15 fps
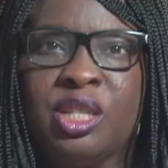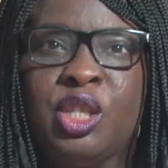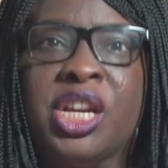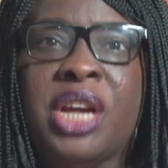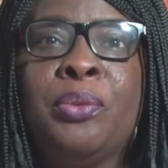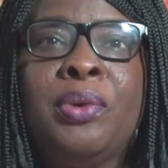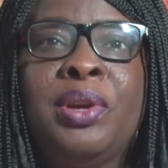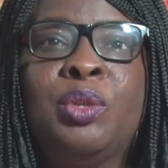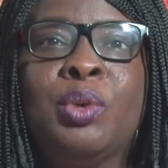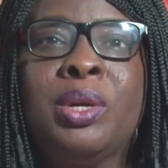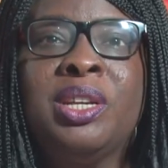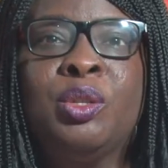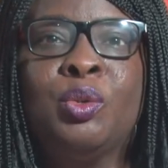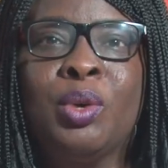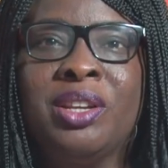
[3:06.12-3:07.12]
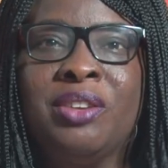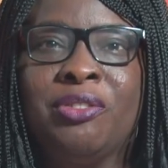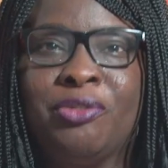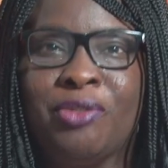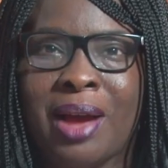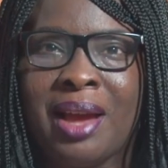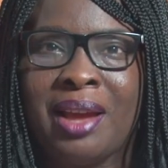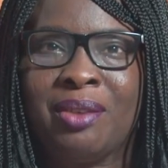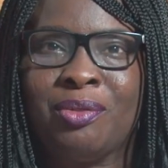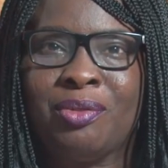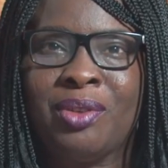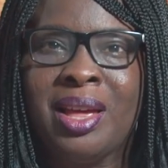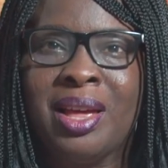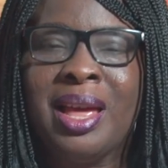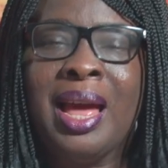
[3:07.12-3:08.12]
January
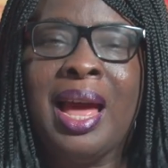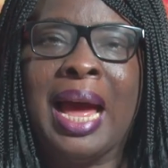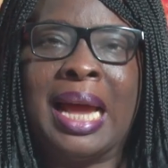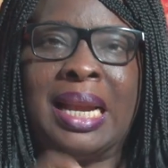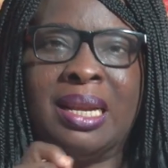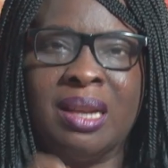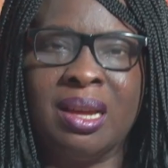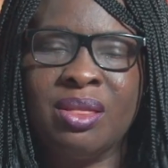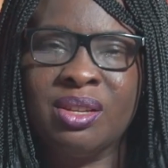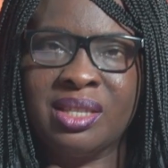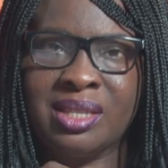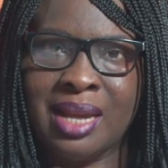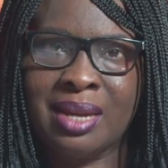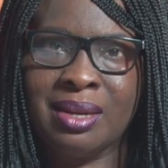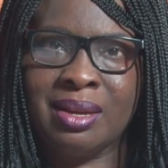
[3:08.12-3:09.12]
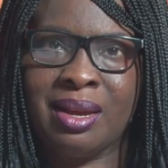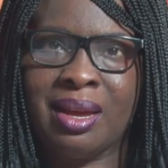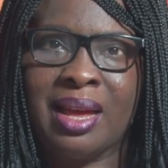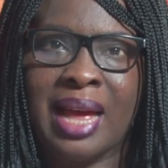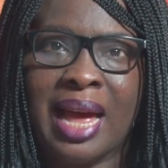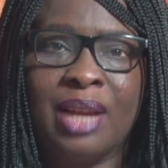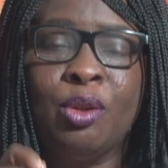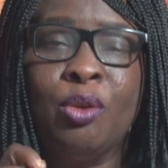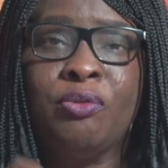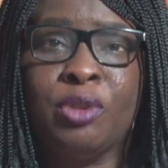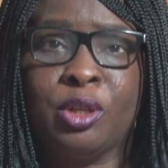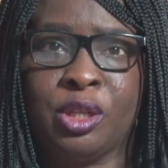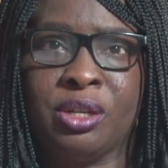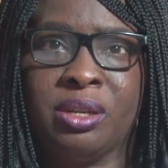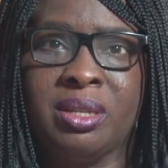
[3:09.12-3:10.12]
2025, another tanker had
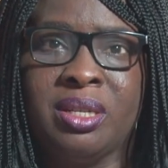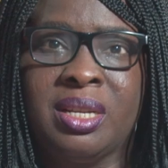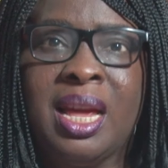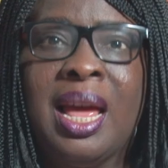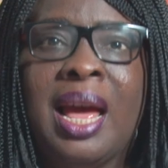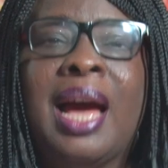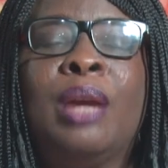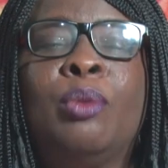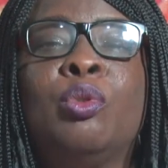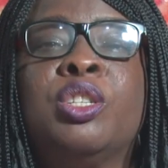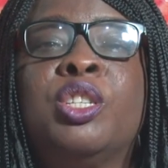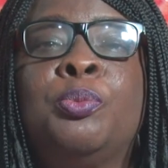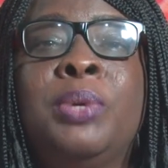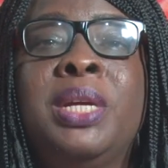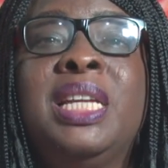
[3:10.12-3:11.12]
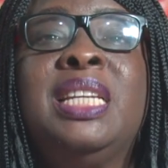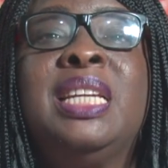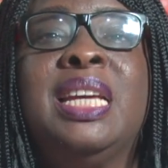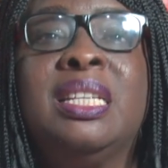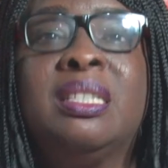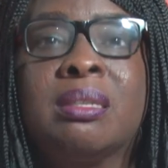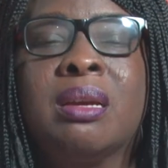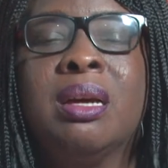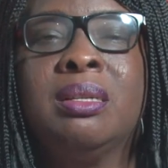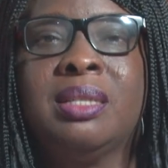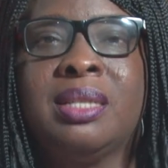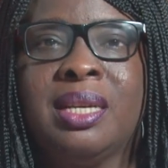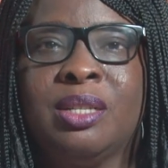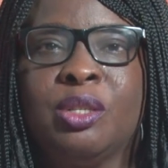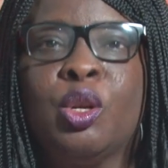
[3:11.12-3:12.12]
overturned and was spilling its
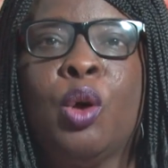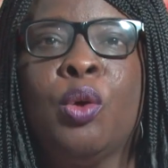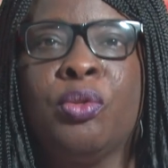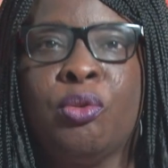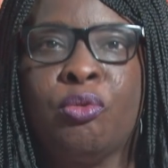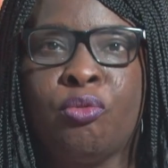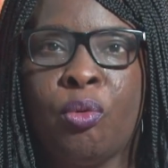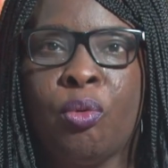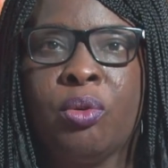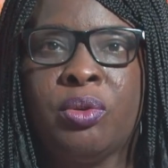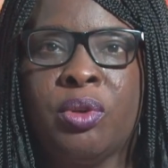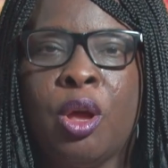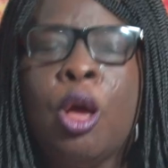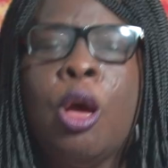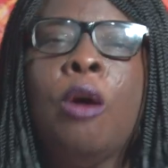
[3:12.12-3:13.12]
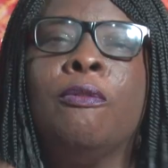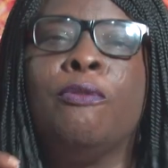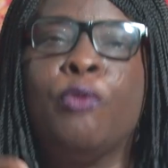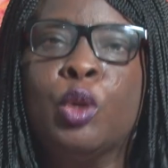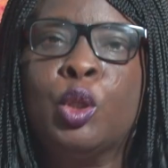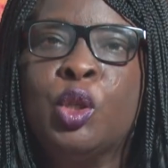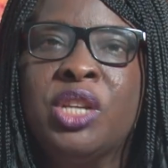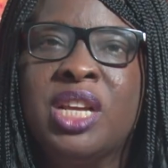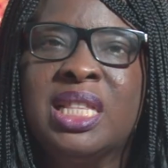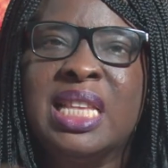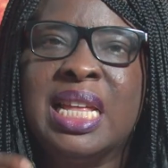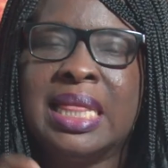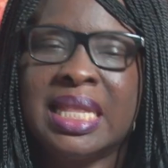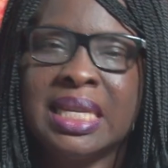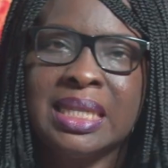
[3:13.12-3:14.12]
content on the road.
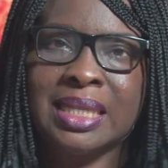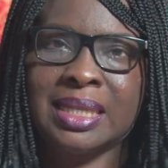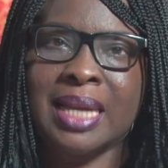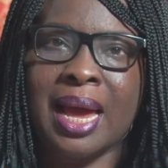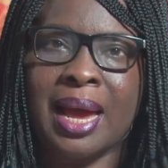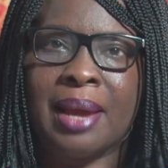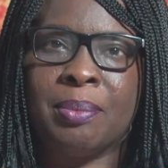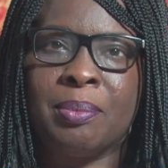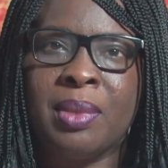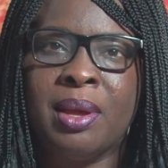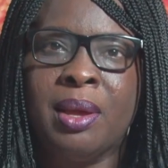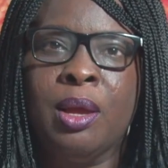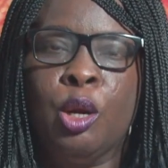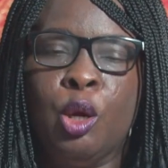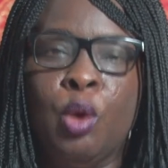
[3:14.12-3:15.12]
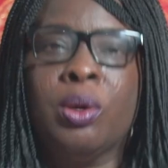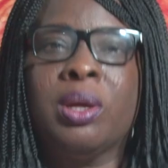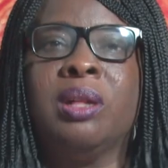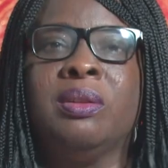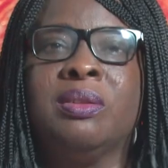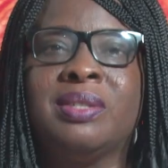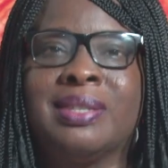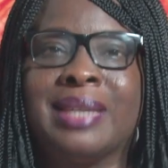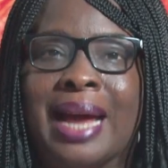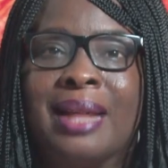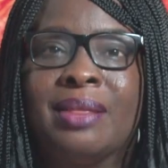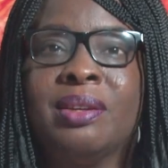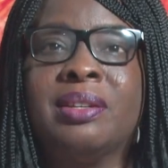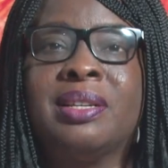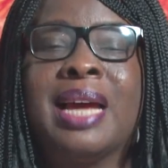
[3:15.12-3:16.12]
Unfortunately, this time, locals
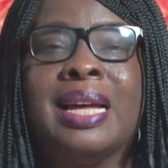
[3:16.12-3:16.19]
gathered